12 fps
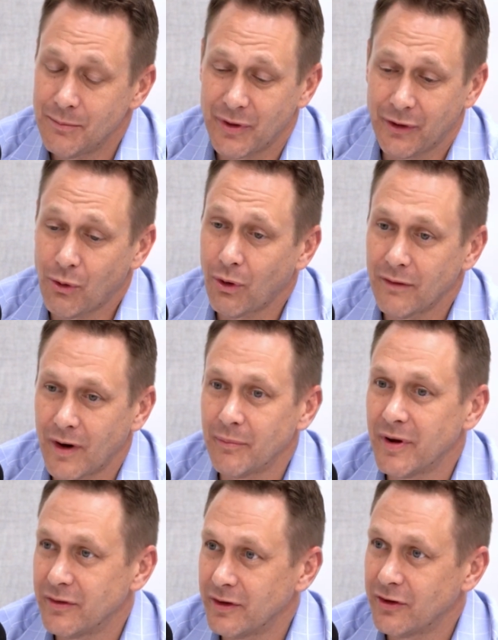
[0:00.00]
But the core of our
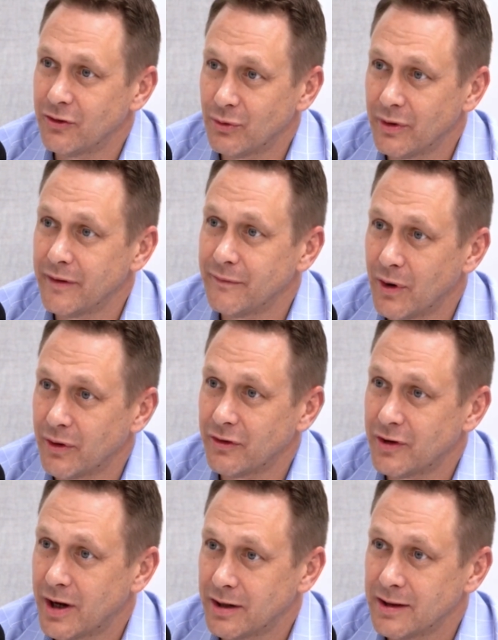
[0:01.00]
business is really
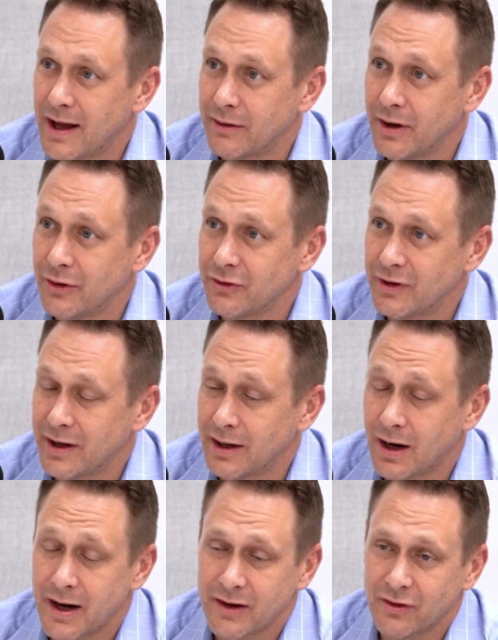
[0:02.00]
focused on cloud hosting.
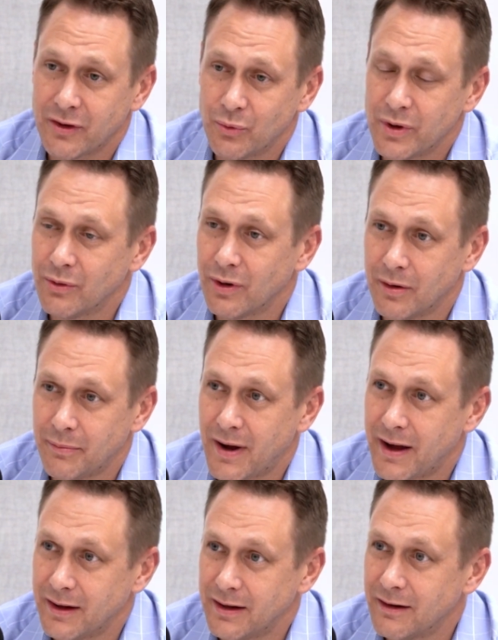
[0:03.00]
And honestly, we were a
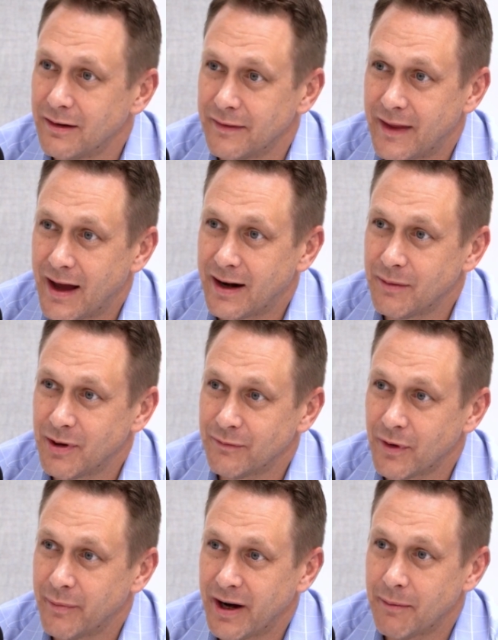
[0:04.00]
pioneer in that. I mean,
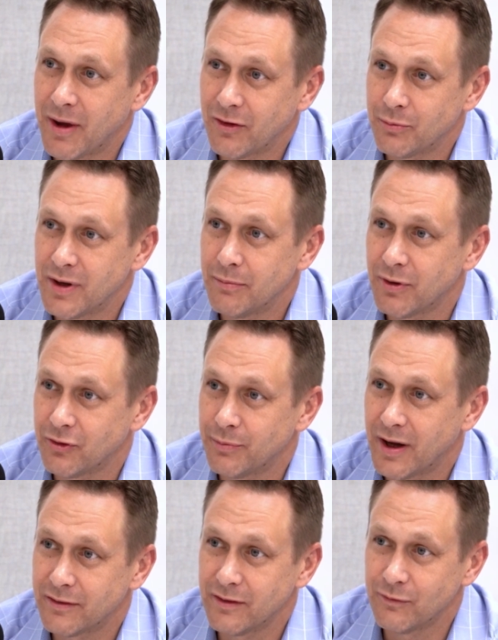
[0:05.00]
from an MSP
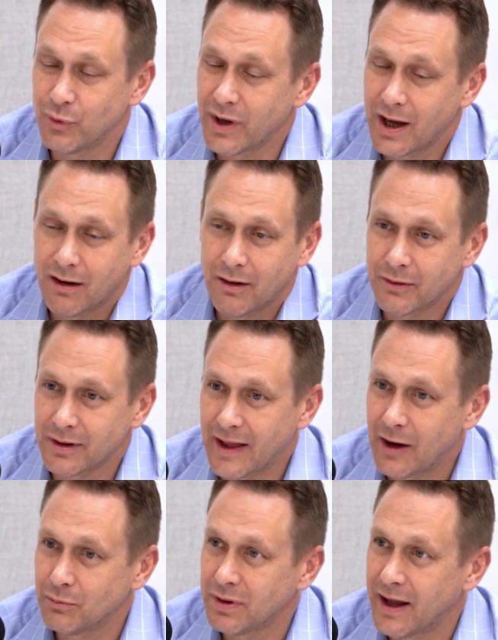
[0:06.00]
perspective, we had our own
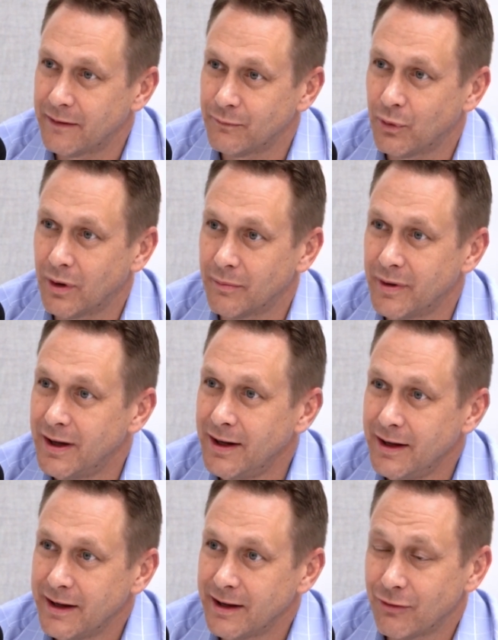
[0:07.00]
cloud platform
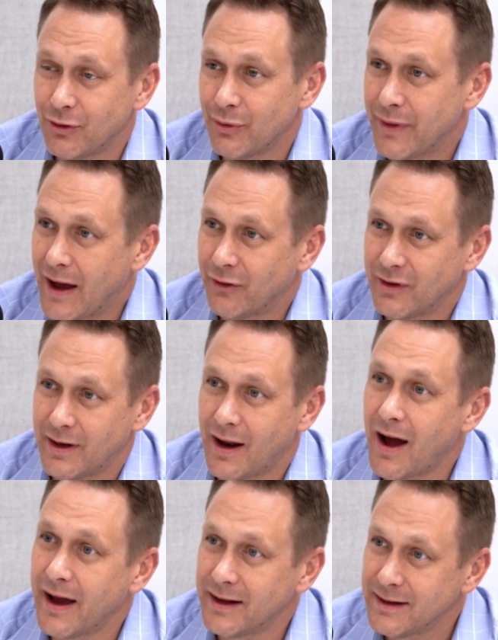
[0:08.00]
in
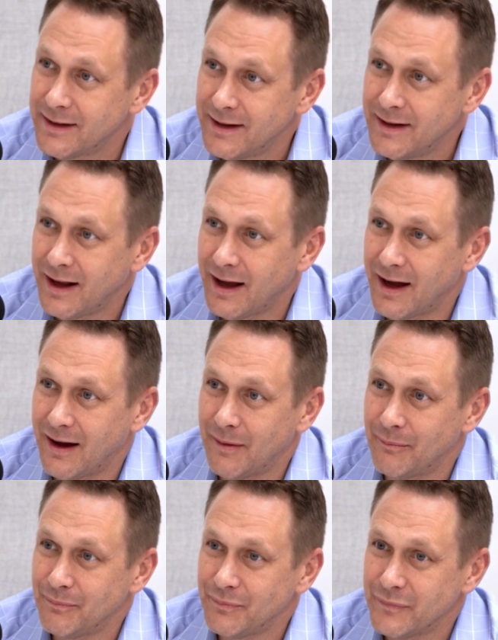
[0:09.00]
2009.
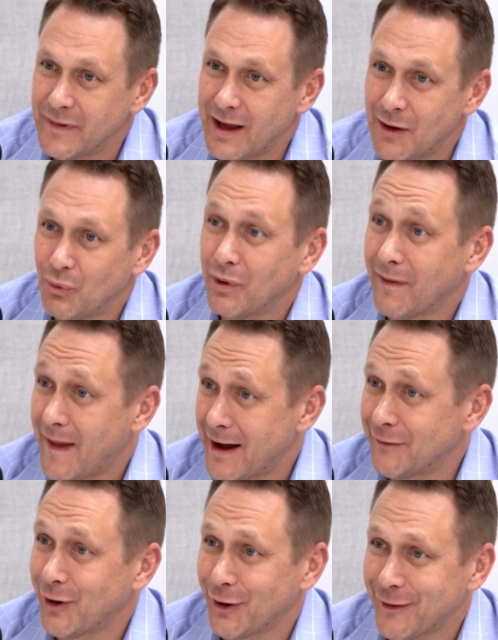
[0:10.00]
Um, and a
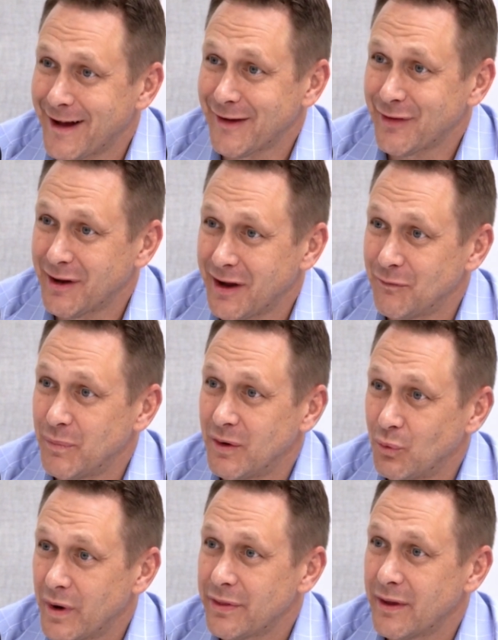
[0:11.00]
lot of our clients that have
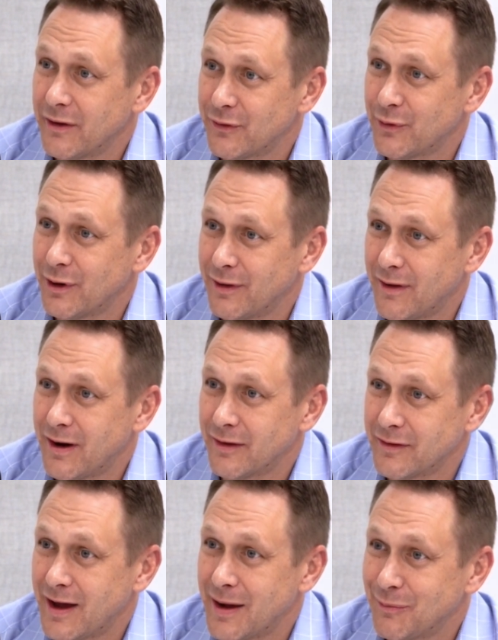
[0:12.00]
been with us for a
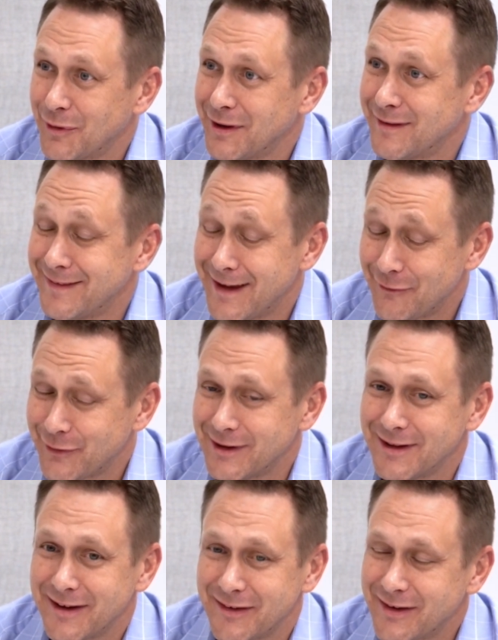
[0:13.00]
long time can
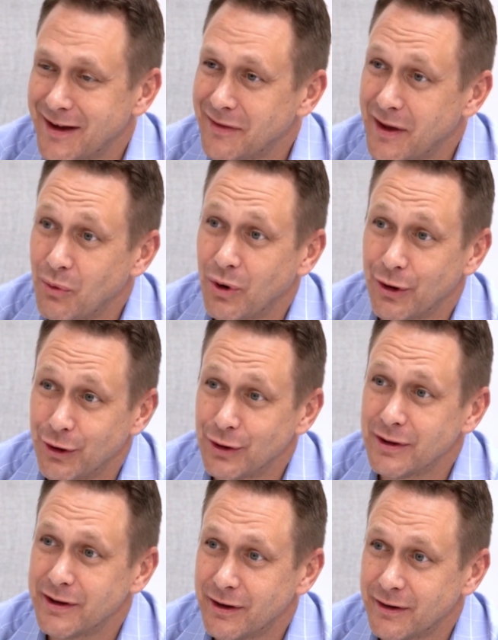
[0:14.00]
definitely say they were
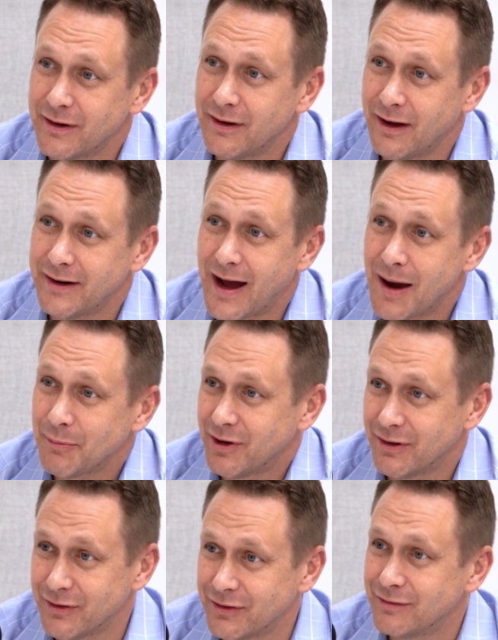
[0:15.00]
earlier
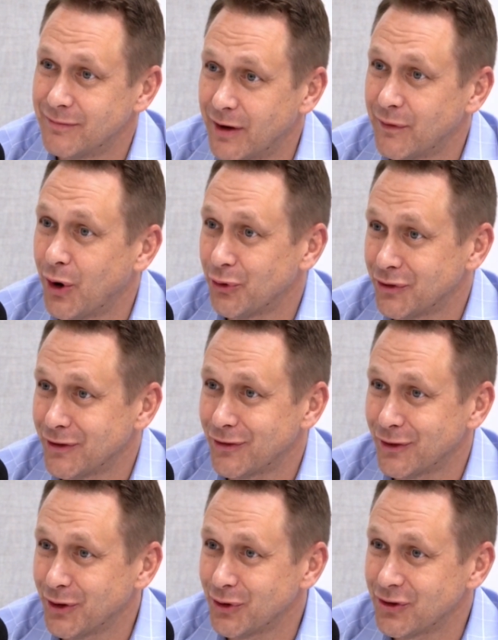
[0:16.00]
adopters of hosted
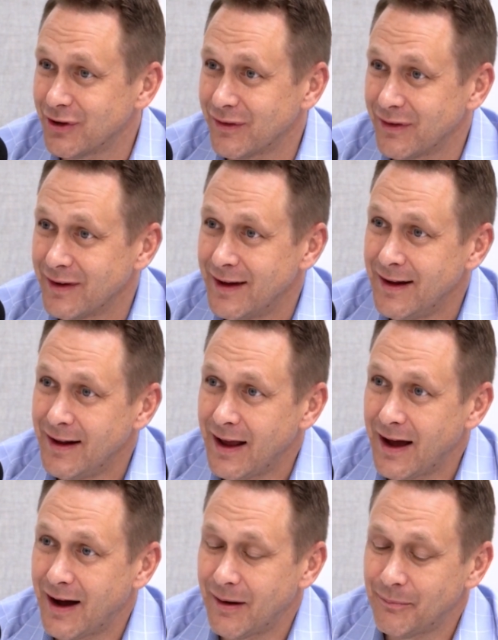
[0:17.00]
solutions.
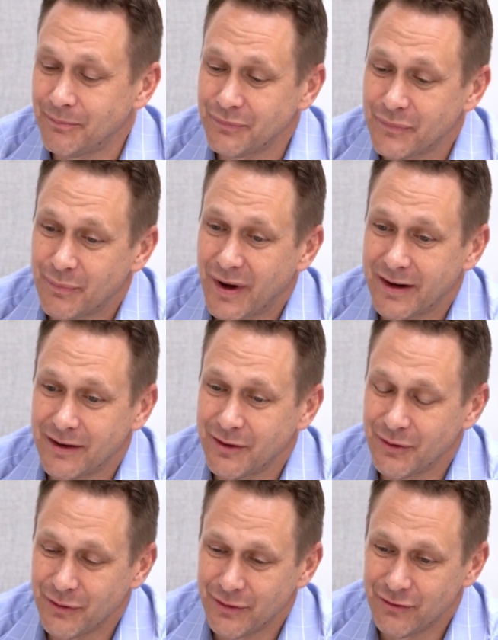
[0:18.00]
Um, but
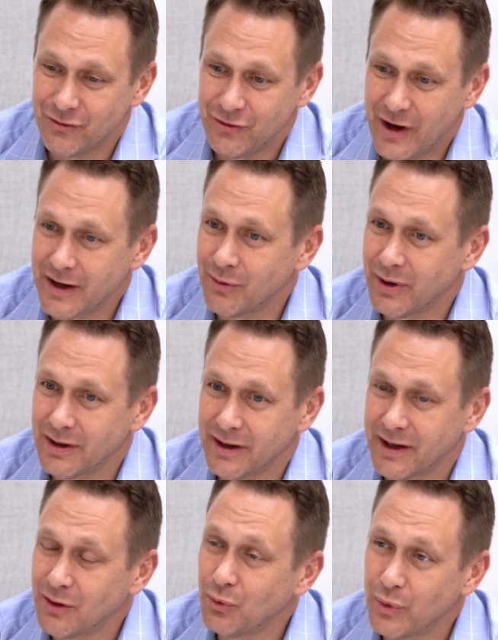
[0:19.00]

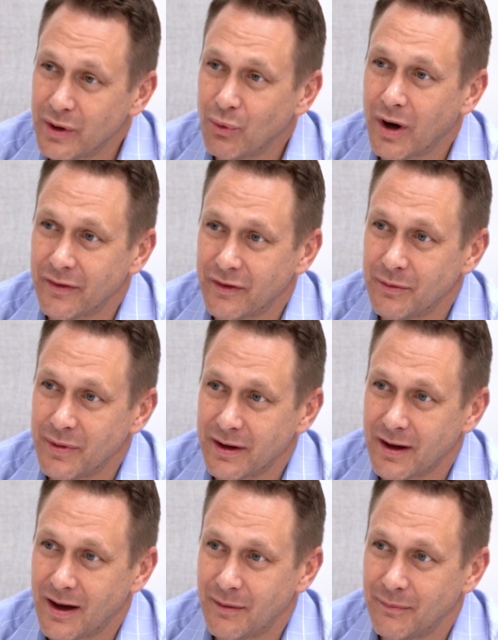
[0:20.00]
genuinely, we want to
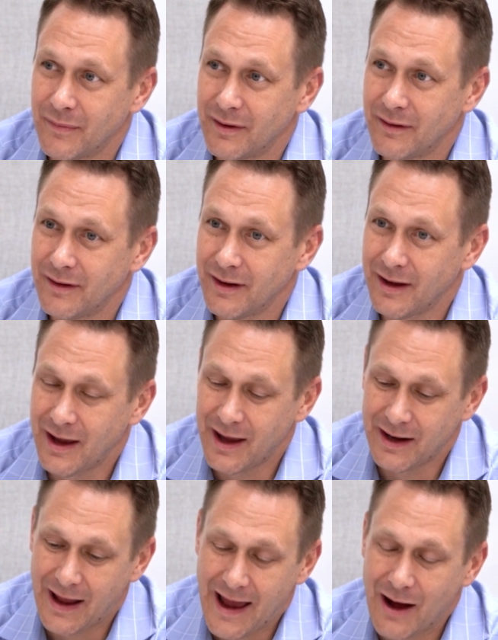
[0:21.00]
become
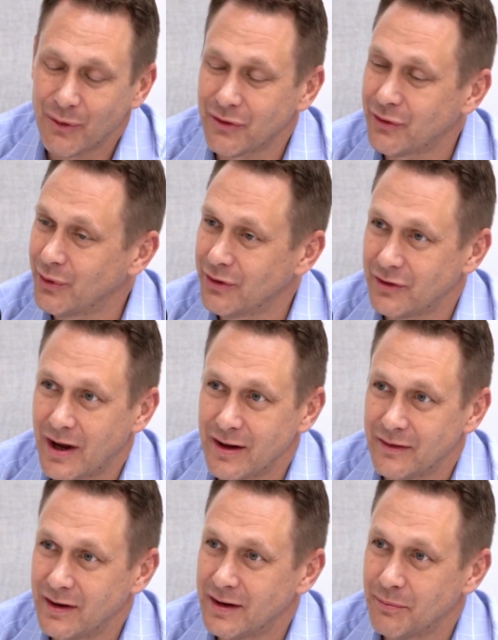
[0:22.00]
an outsourced
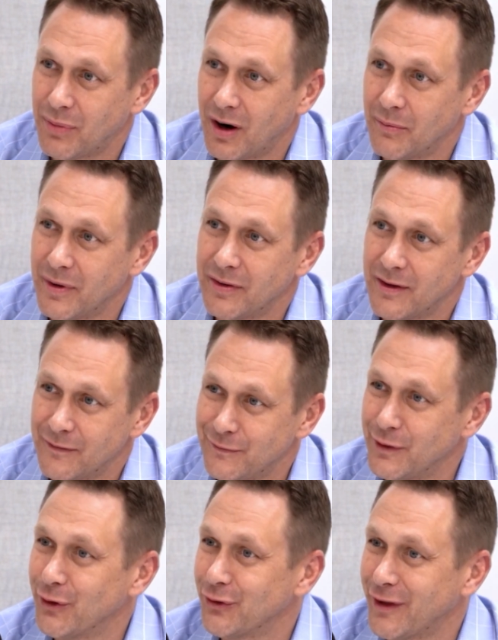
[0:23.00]
IT department that
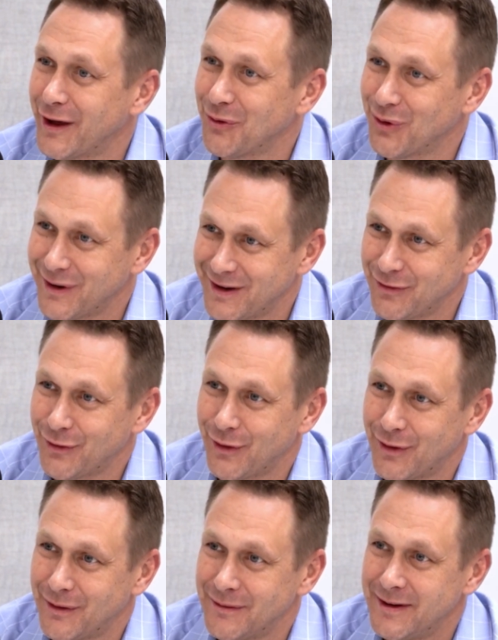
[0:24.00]
feels like we're
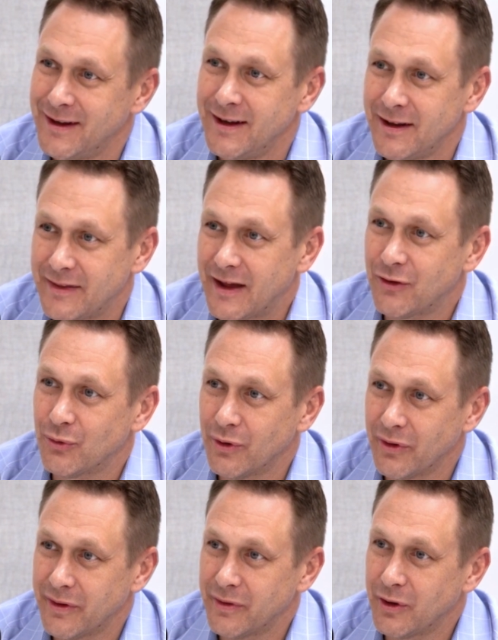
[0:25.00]
internal. That's
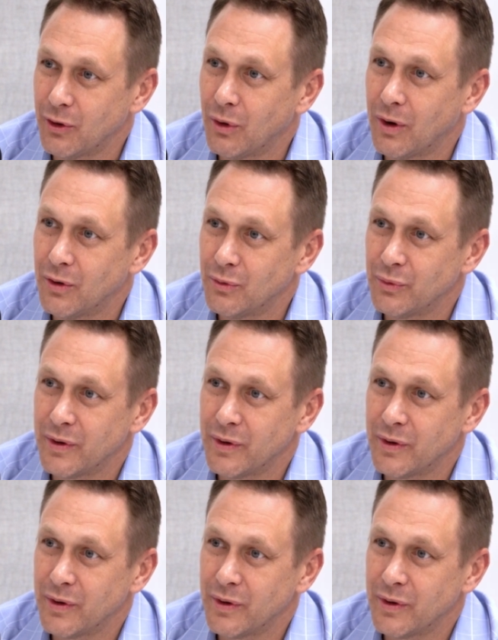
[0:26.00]
really the goal.